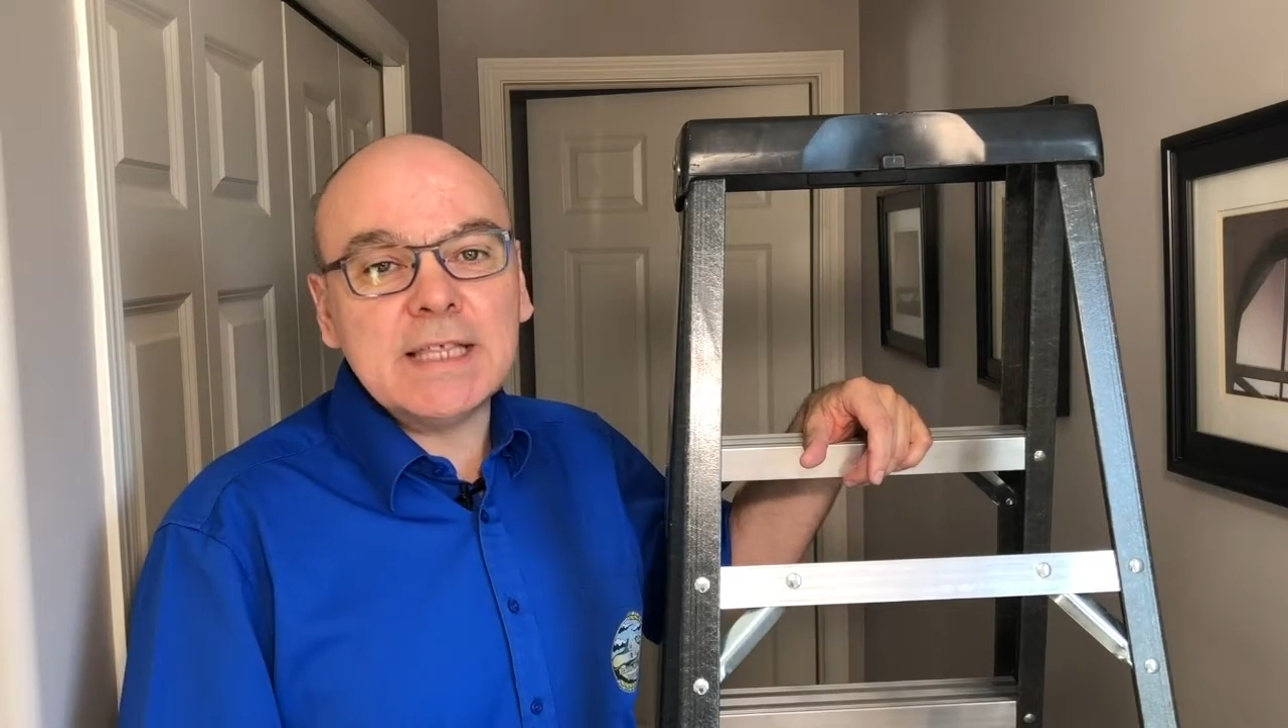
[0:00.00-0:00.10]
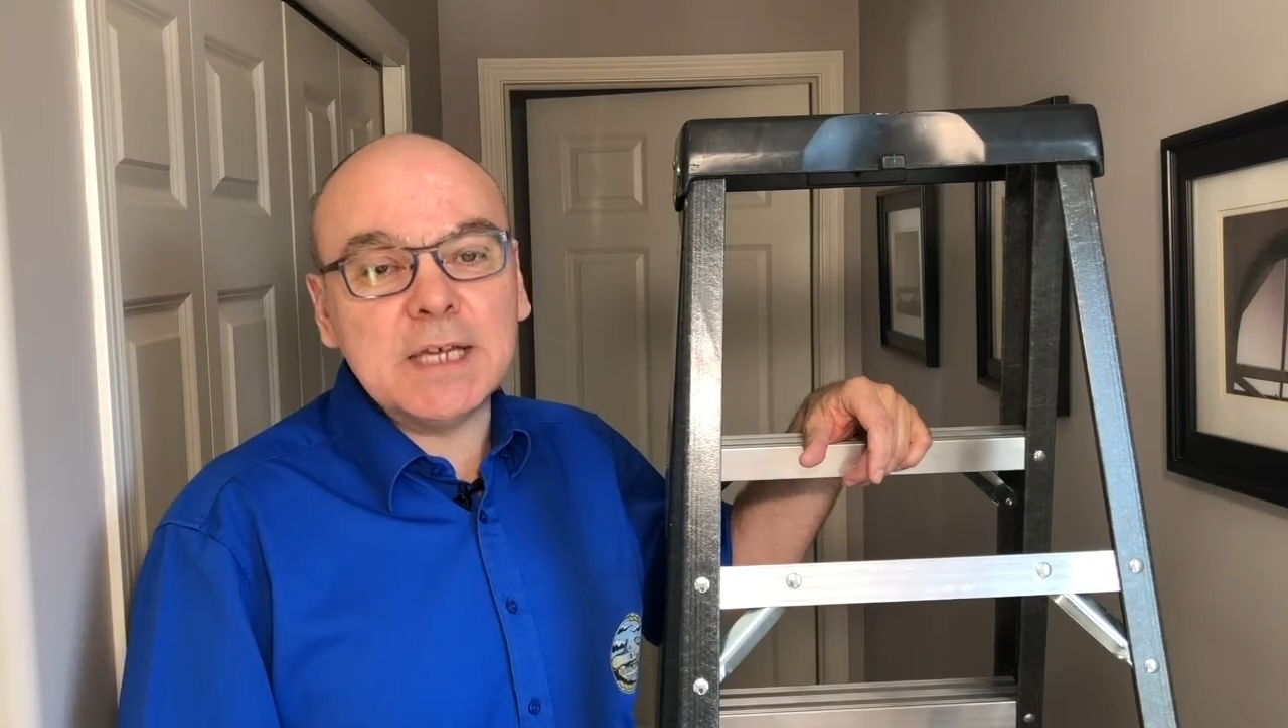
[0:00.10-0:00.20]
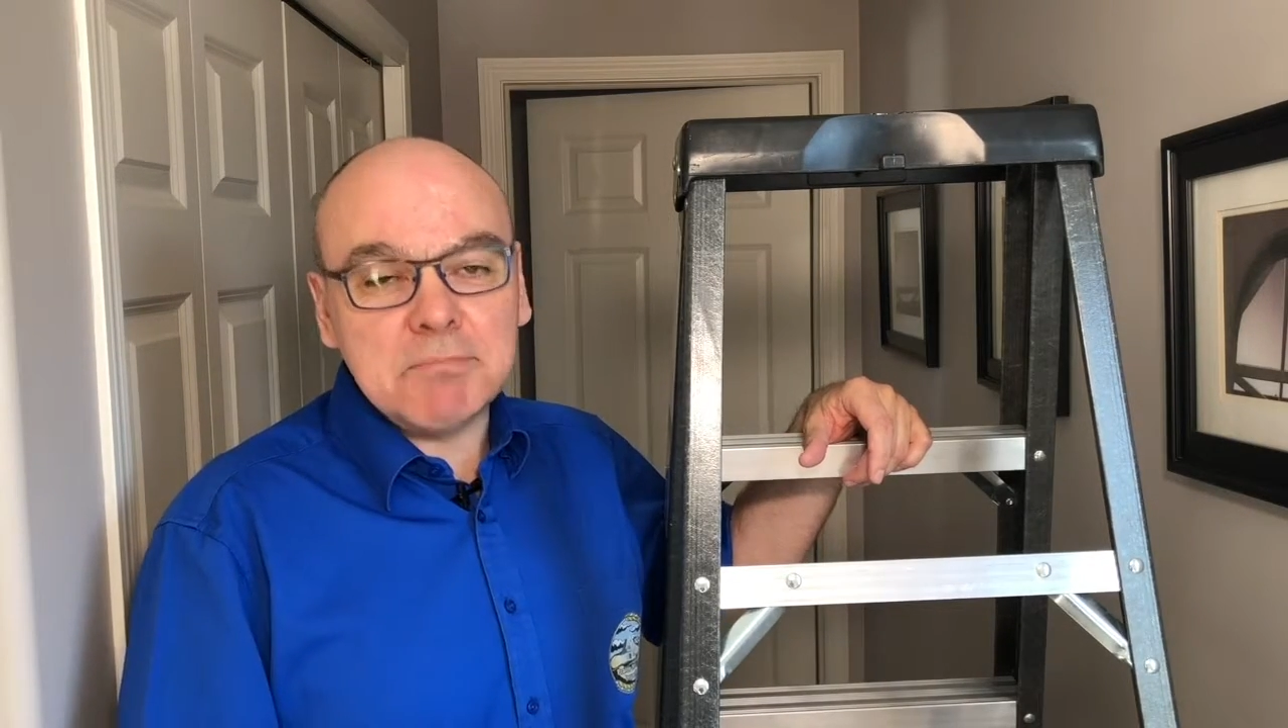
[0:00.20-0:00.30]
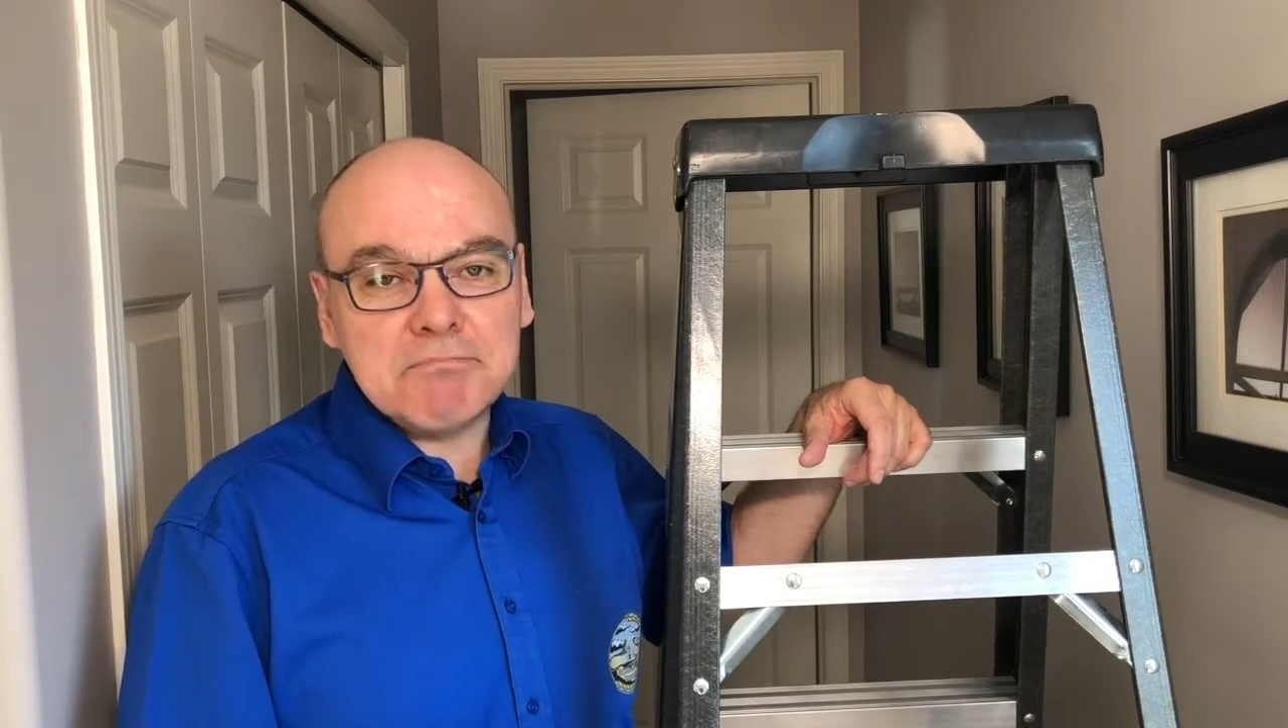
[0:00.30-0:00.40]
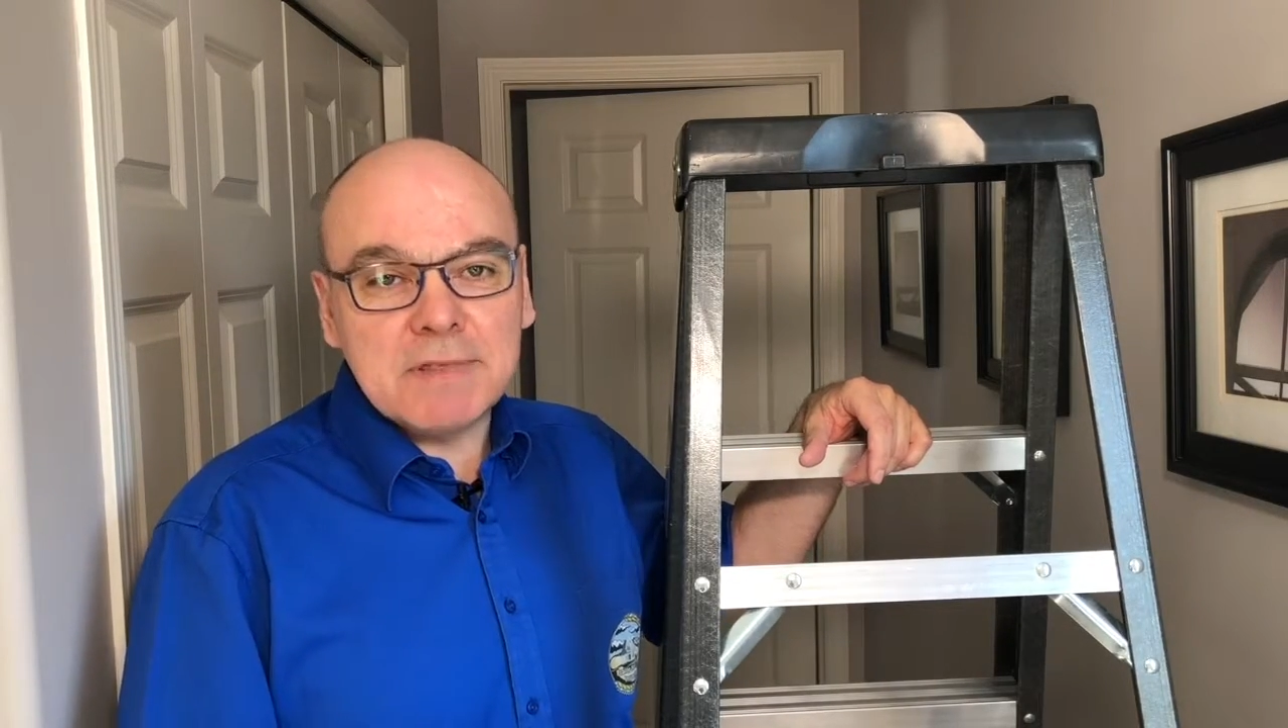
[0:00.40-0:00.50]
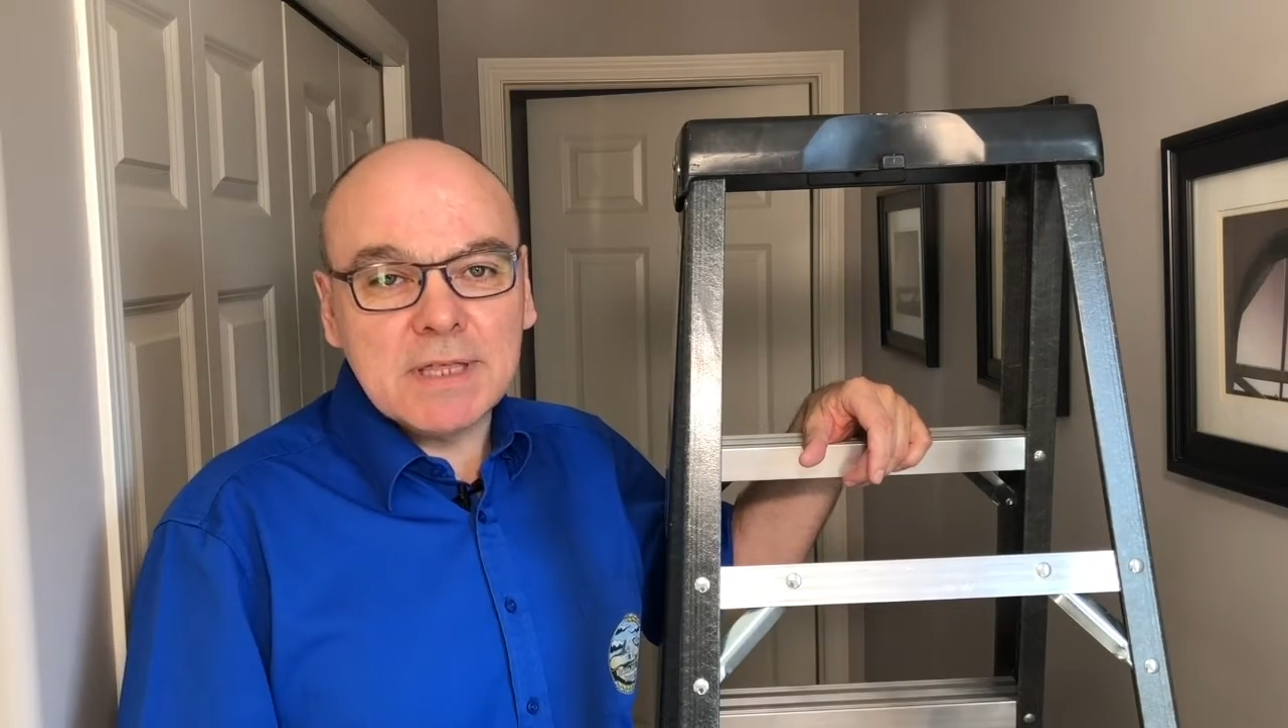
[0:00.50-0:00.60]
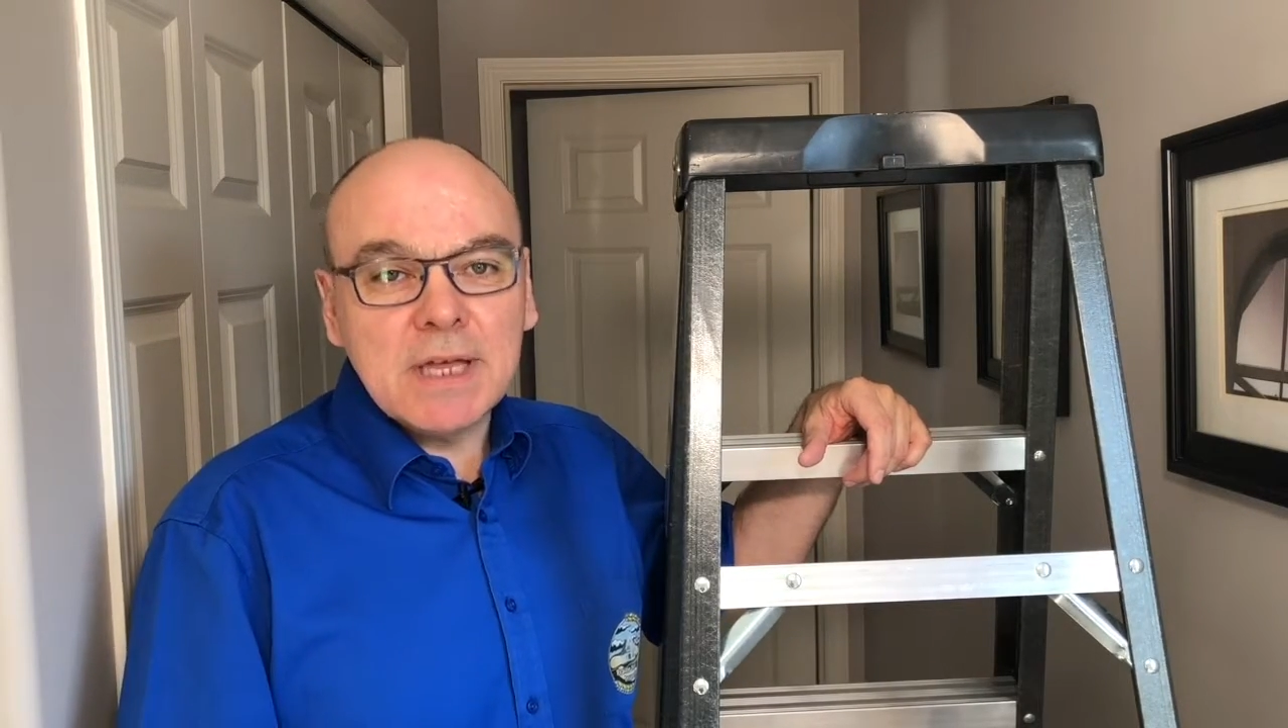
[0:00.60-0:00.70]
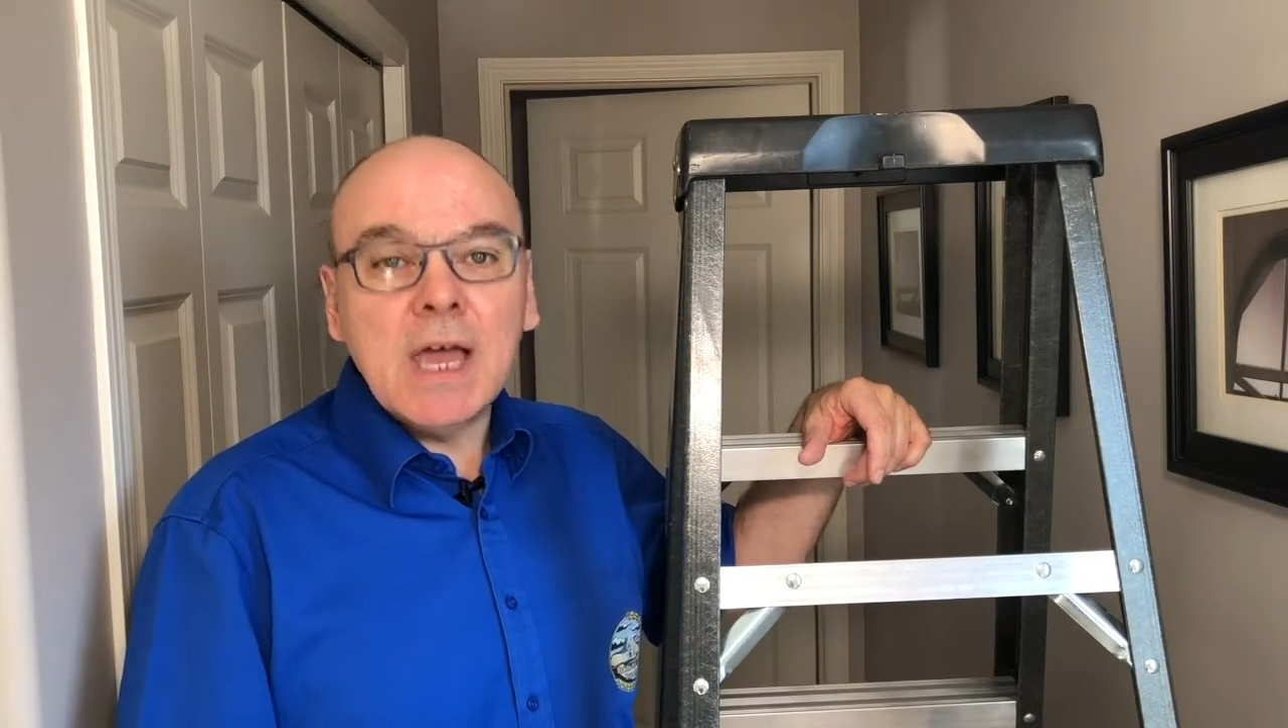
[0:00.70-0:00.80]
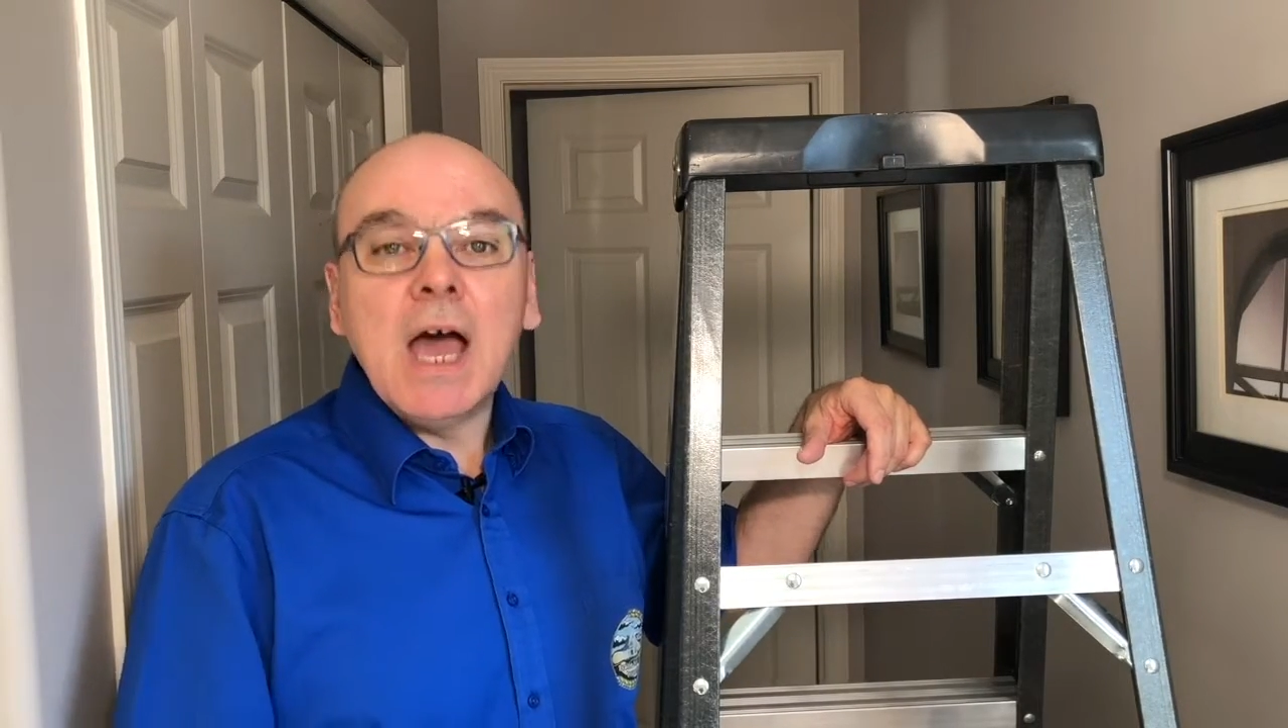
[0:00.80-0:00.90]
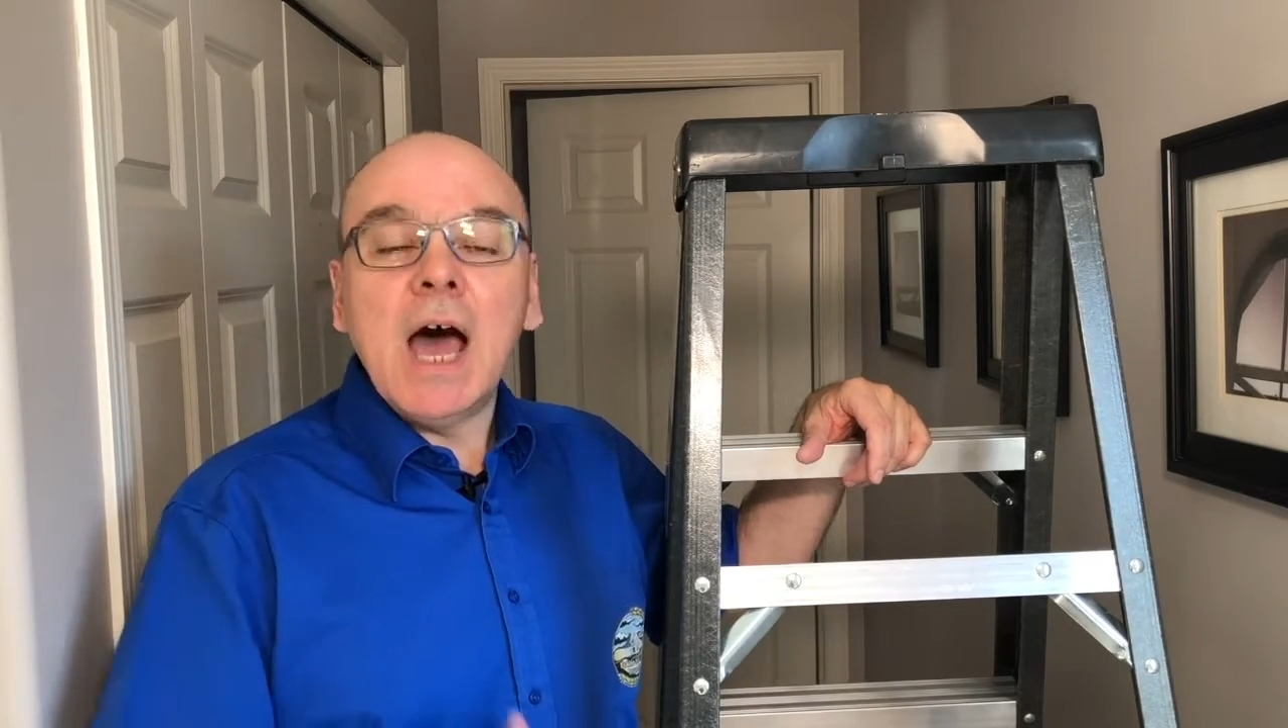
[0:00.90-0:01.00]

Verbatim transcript: Tips.